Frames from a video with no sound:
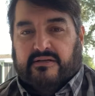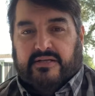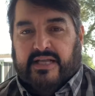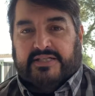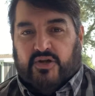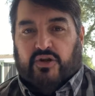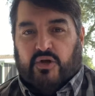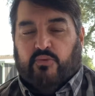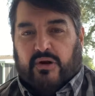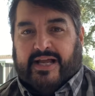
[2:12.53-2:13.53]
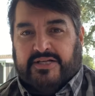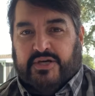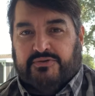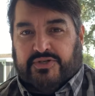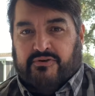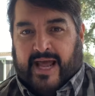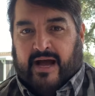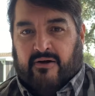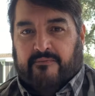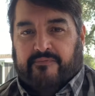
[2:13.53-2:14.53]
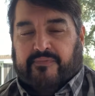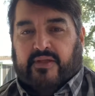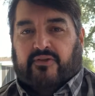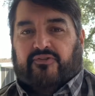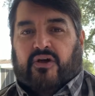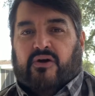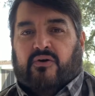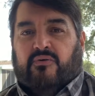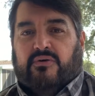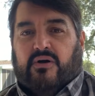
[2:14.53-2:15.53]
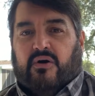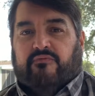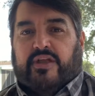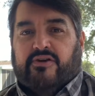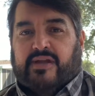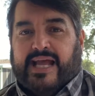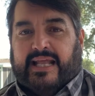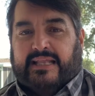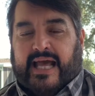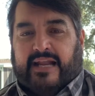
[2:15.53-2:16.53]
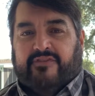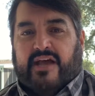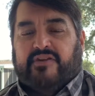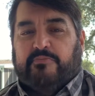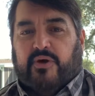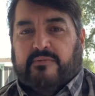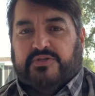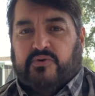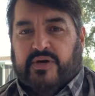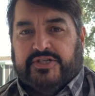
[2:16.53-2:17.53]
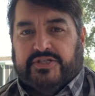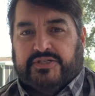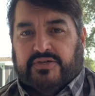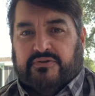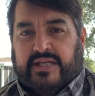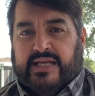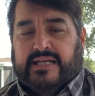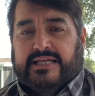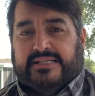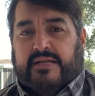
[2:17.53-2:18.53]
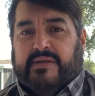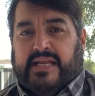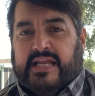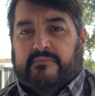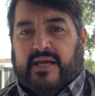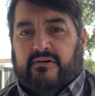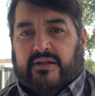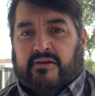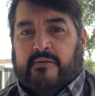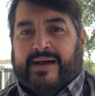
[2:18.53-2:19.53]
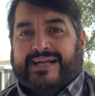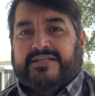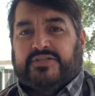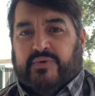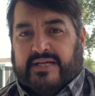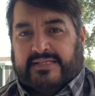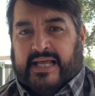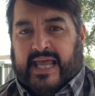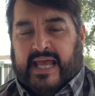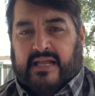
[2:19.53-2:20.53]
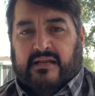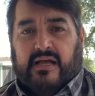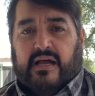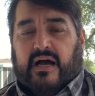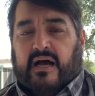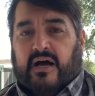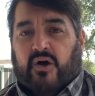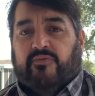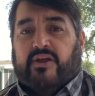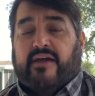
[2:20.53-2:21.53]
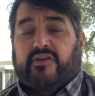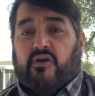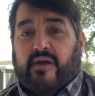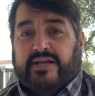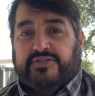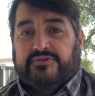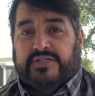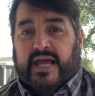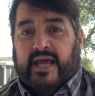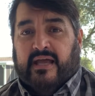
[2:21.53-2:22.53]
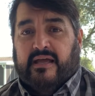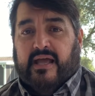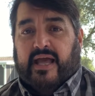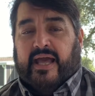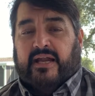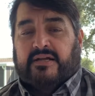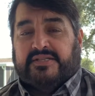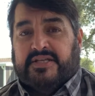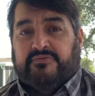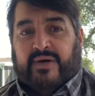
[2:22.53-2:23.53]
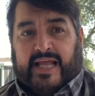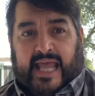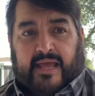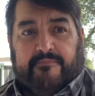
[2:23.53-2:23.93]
It's going to look more like a toaster now. So hopefully you're getting that. If you have any problems or questions, certainly send me an email and I'll get back to you as quick as I can. Hopefully you're having a great Tuesday, and I'll see you when I can.